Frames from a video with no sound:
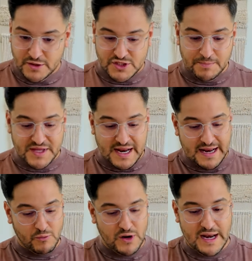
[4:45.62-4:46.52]
something I
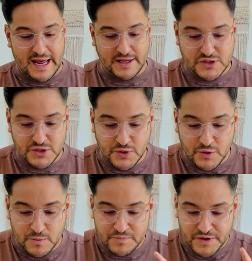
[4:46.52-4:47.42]
really like
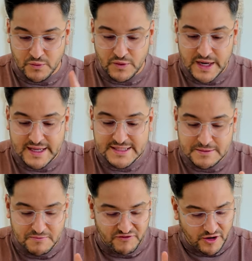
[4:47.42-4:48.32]
to read is
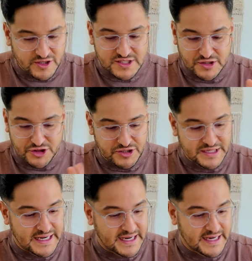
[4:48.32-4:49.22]
verse
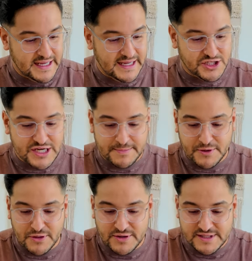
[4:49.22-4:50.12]
39 in
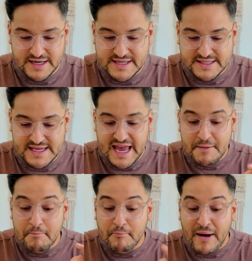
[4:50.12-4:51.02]
chapter 13. It says,
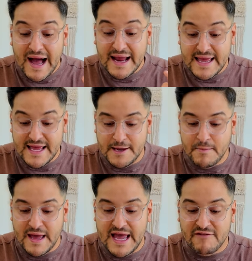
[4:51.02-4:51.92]
And by
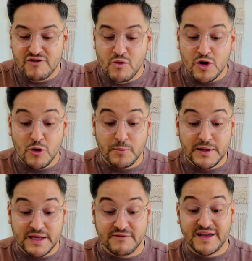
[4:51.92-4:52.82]
him, everyone who
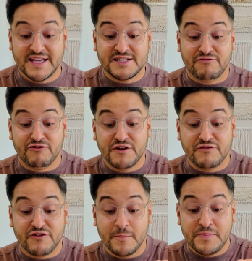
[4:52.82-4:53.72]
believed is free
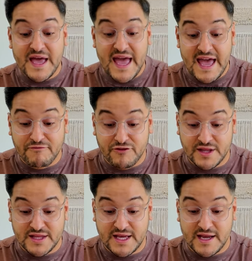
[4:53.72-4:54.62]
from
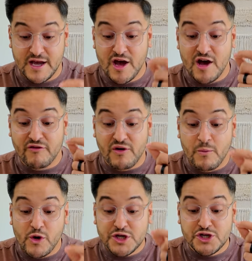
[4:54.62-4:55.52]
everything
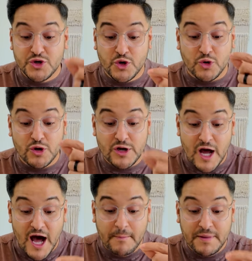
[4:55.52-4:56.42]
from which you could
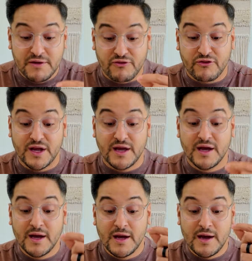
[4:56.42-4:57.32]
not be free
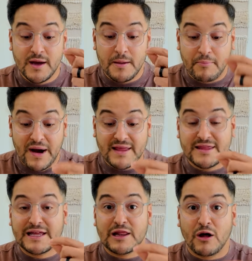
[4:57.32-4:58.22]
by
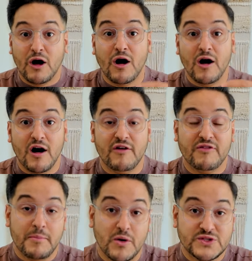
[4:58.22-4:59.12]
the law
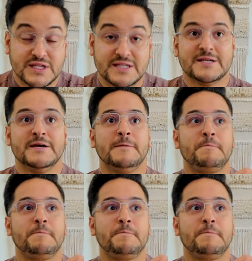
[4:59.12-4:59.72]
of Moses.